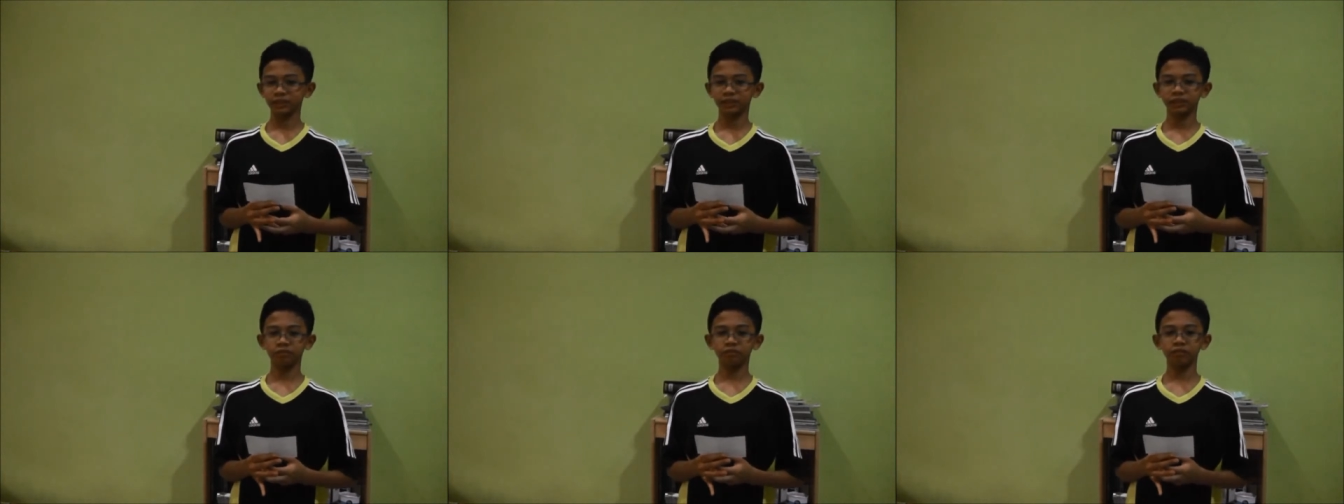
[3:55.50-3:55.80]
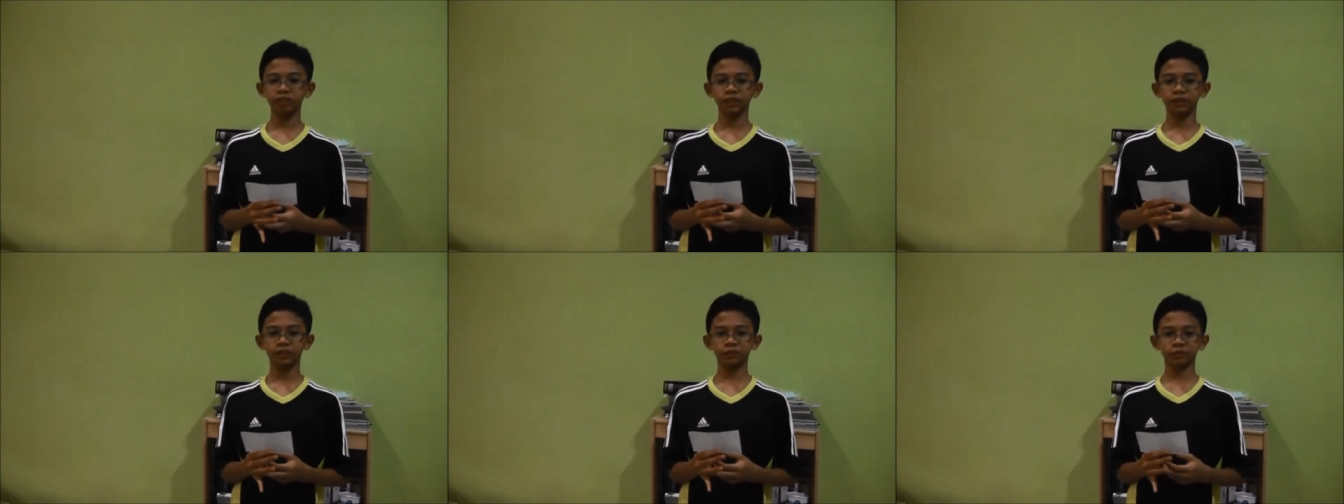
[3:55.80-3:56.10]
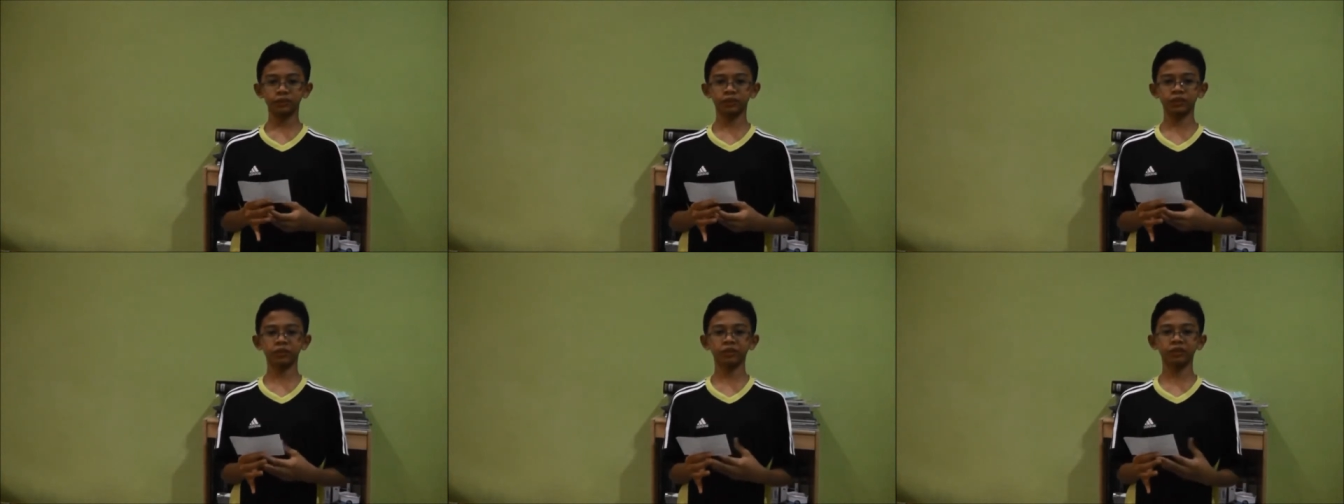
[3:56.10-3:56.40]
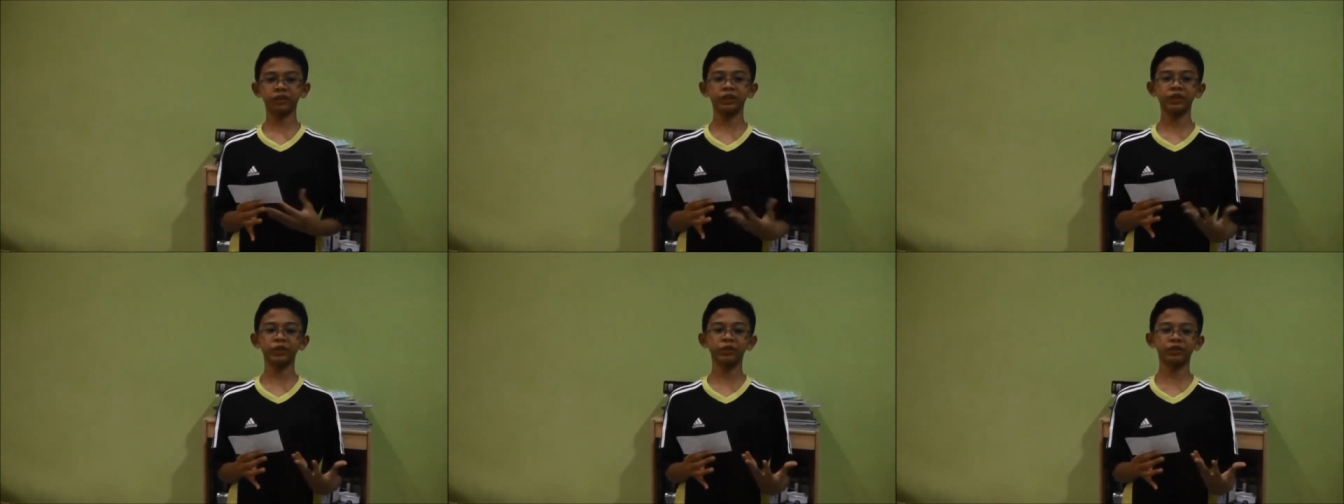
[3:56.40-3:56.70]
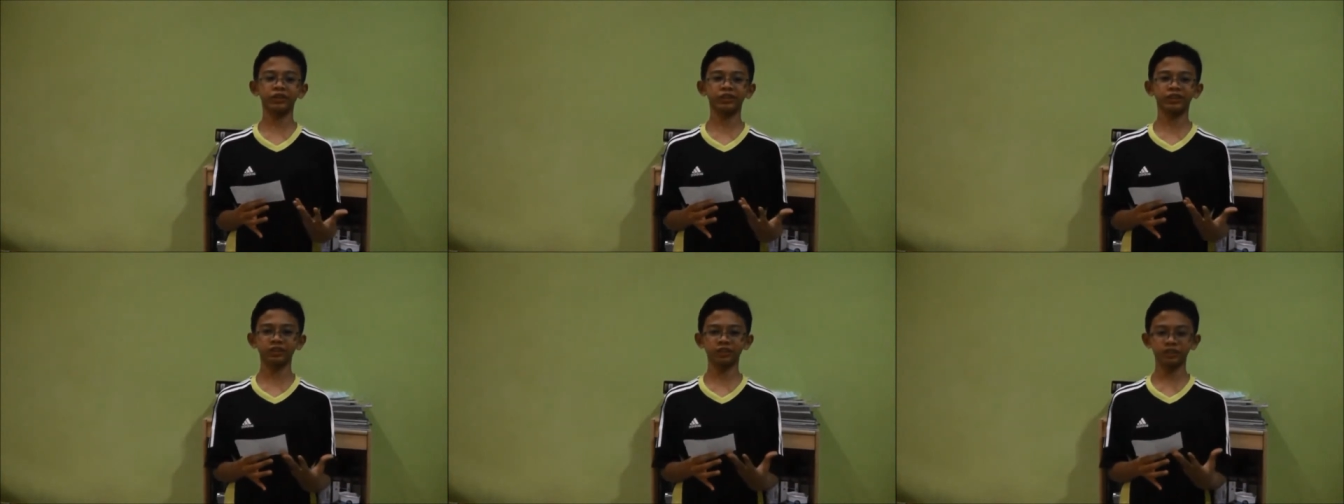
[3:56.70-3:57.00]
feel like
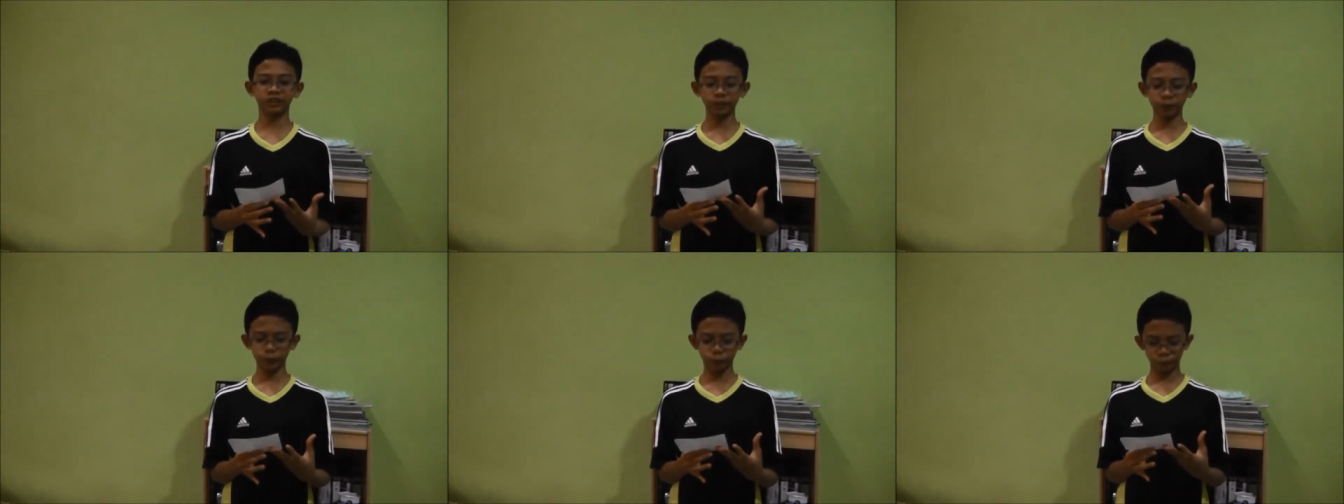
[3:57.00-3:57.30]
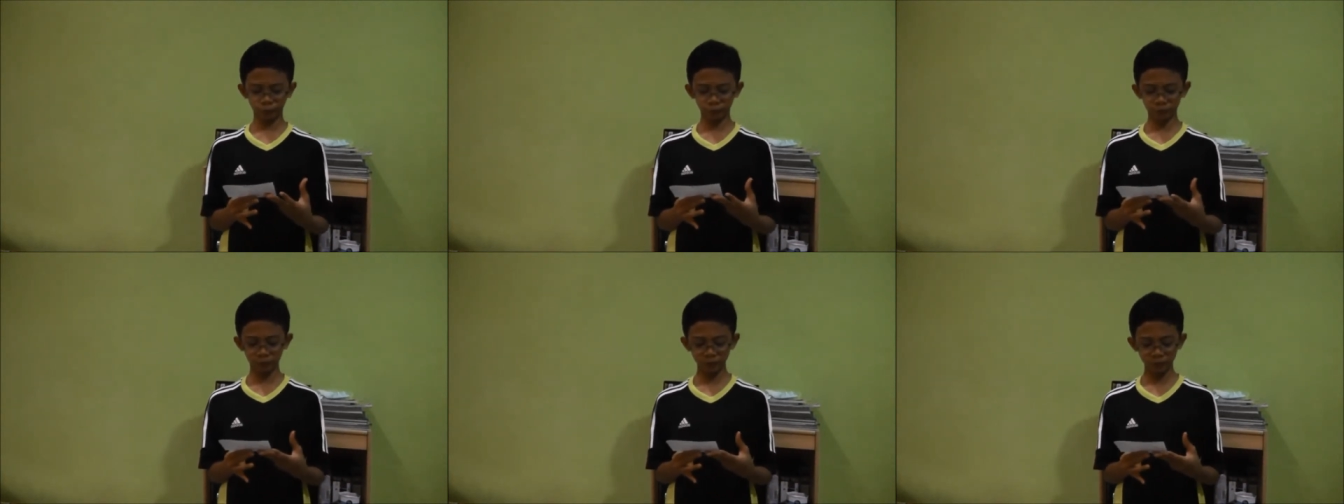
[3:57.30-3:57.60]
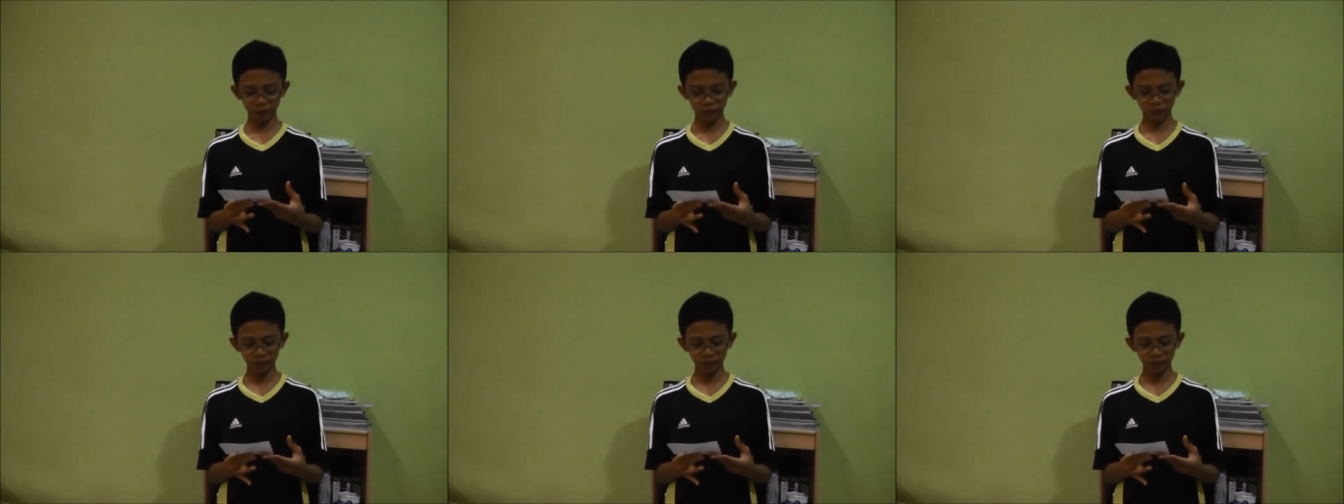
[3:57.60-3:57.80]
surrendering yourself maybe